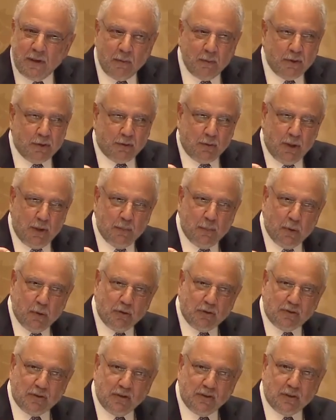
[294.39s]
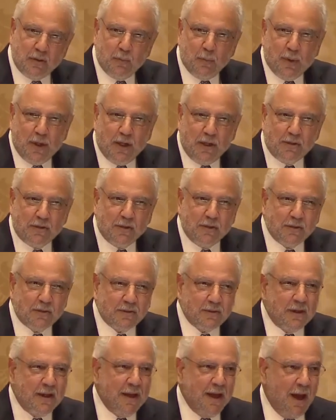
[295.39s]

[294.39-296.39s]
between persons and patients,